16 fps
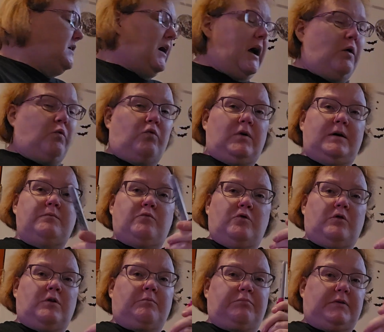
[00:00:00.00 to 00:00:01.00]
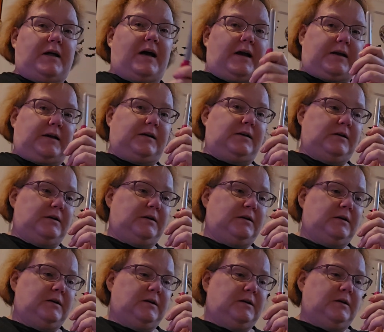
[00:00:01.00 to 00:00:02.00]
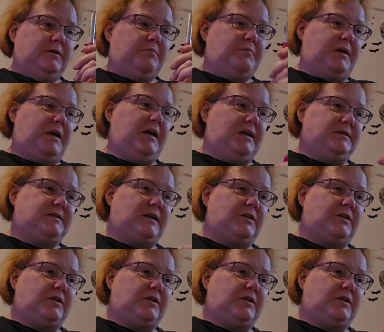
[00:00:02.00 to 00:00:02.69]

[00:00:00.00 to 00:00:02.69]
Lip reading: I want more black pens.